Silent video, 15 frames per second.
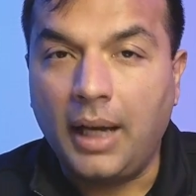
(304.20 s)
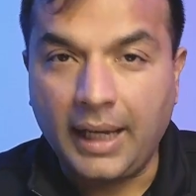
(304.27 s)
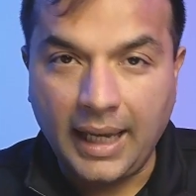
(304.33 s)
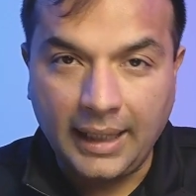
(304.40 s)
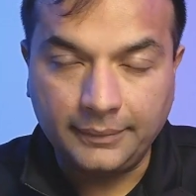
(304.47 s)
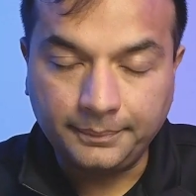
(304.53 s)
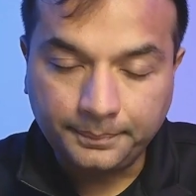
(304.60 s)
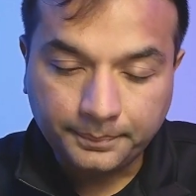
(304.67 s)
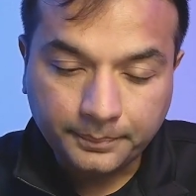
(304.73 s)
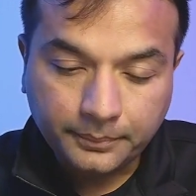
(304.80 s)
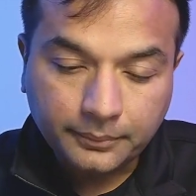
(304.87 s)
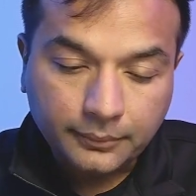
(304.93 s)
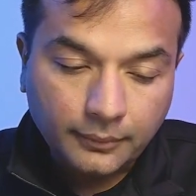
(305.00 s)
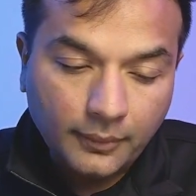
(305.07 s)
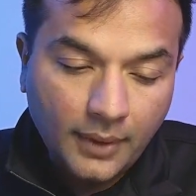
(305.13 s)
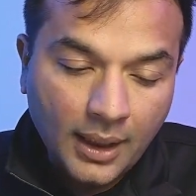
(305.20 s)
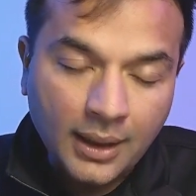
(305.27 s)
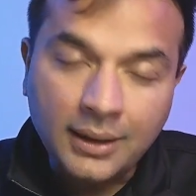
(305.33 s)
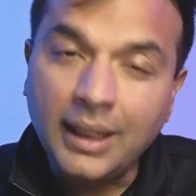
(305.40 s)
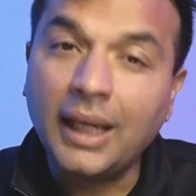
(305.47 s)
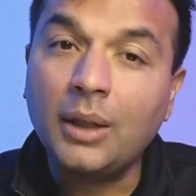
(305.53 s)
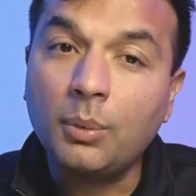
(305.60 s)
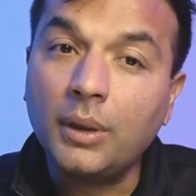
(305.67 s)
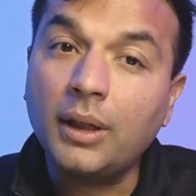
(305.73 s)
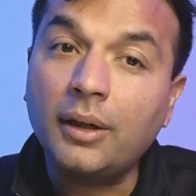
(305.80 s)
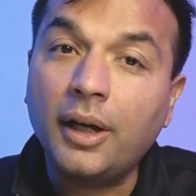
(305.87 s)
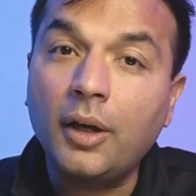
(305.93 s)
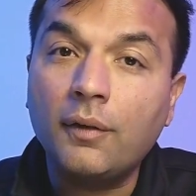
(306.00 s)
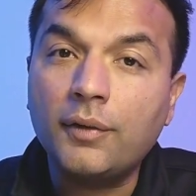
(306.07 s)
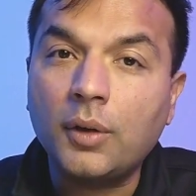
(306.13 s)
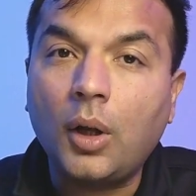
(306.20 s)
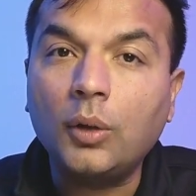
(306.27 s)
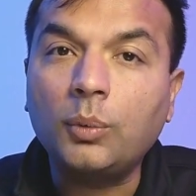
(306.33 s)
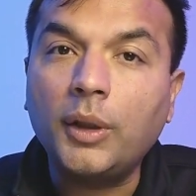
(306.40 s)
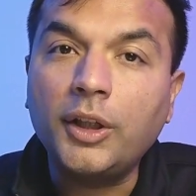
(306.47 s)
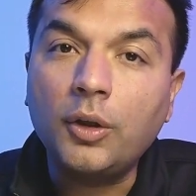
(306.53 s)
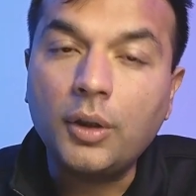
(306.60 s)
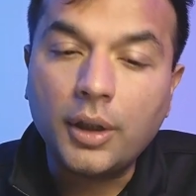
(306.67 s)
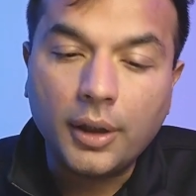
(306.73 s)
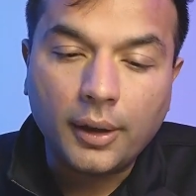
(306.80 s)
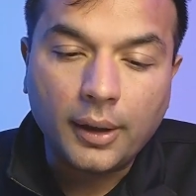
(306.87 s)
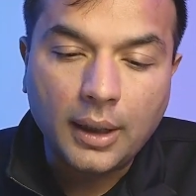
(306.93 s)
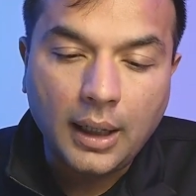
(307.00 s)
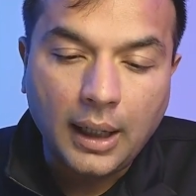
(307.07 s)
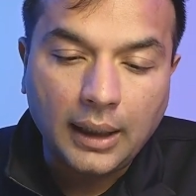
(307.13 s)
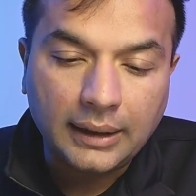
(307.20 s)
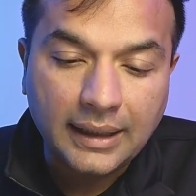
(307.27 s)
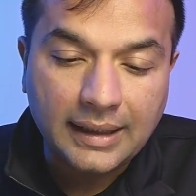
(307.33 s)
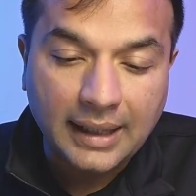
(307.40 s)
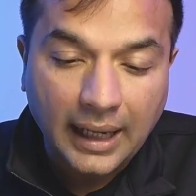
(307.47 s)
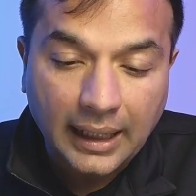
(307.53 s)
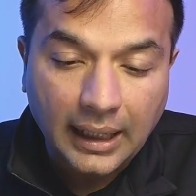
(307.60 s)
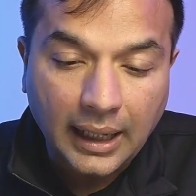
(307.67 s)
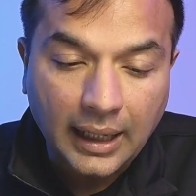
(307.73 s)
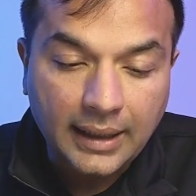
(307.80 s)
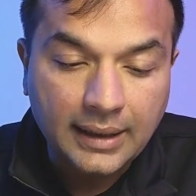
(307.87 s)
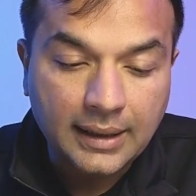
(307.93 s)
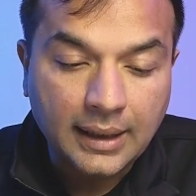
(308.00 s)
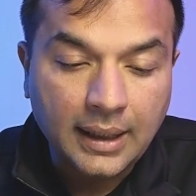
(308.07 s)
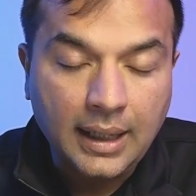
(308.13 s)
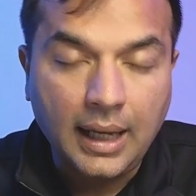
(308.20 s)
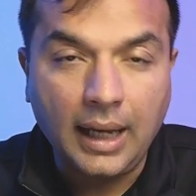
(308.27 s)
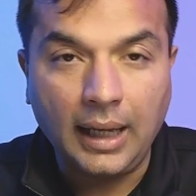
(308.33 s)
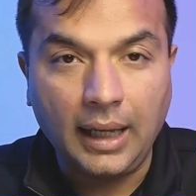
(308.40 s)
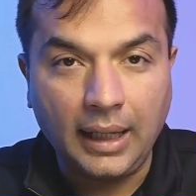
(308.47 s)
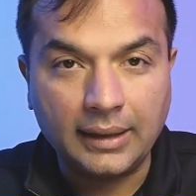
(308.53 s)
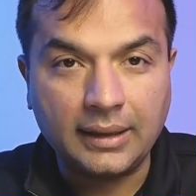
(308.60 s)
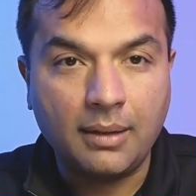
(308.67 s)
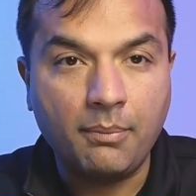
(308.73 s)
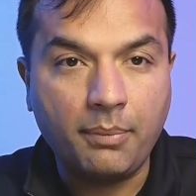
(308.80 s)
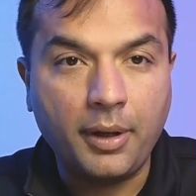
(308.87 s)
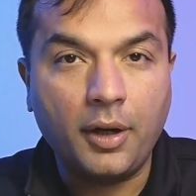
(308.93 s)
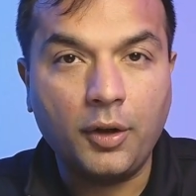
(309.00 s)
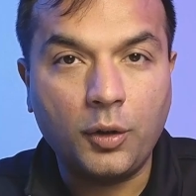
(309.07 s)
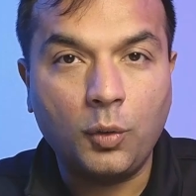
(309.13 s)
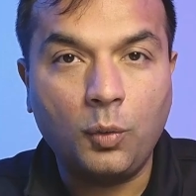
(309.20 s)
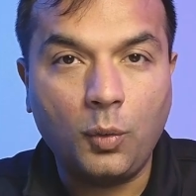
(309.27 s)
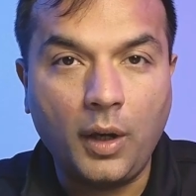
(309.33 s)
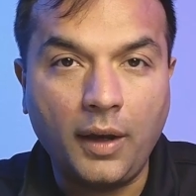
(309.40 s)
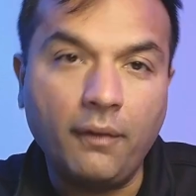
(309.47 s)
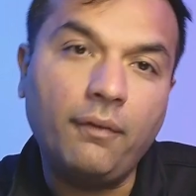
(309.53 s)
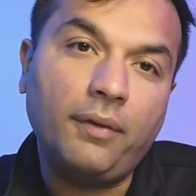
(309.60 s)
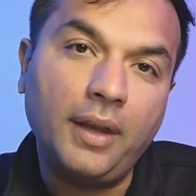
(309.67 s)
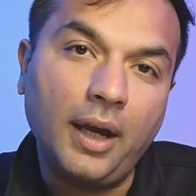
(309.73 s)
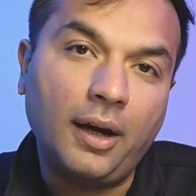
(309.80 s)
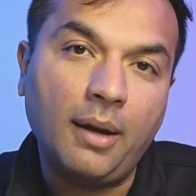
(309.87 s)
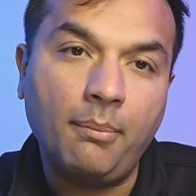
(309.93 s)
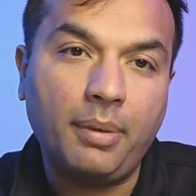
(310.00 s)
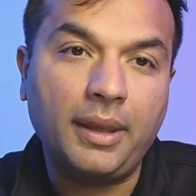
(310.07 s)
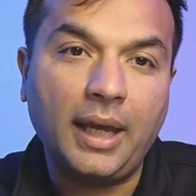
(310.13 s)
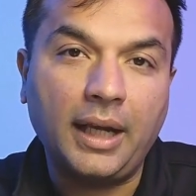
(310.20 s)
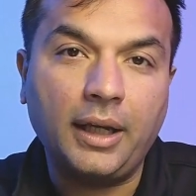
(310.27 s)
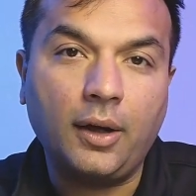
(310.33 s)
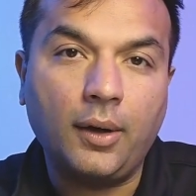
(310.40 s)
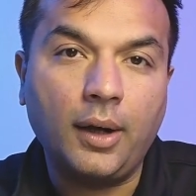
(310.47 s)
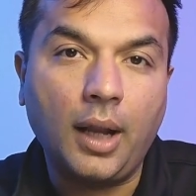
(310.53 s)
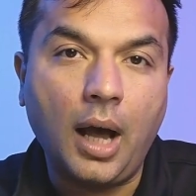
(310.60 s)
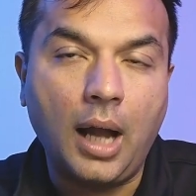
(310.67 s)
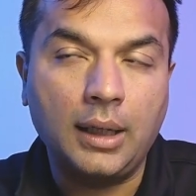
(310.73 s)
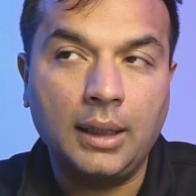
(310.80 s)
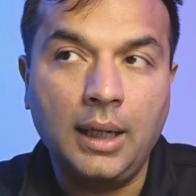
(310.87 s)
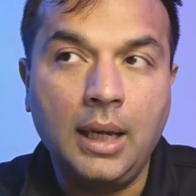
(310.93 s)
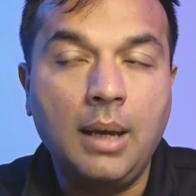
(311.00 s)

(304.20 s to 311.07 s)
again, take it with a grain of salt when you hear these headlines as compared to if they are empathetic or not.